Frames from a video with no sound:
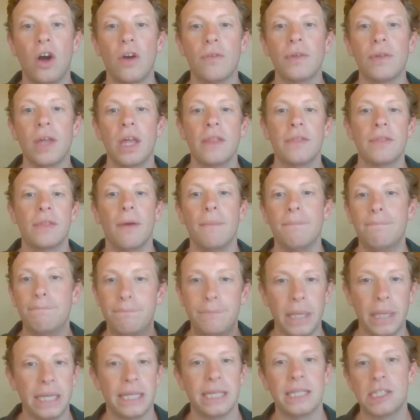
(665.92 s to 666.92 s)
off the
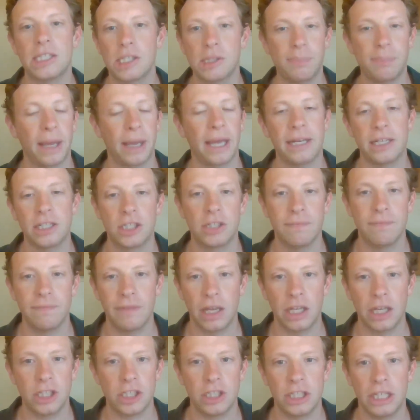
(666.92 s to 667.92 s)
biggest Spanish
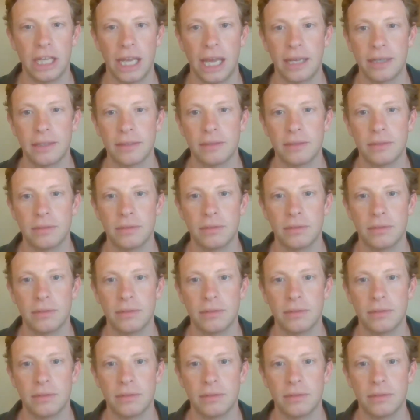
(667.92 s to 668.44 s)
invasion yet?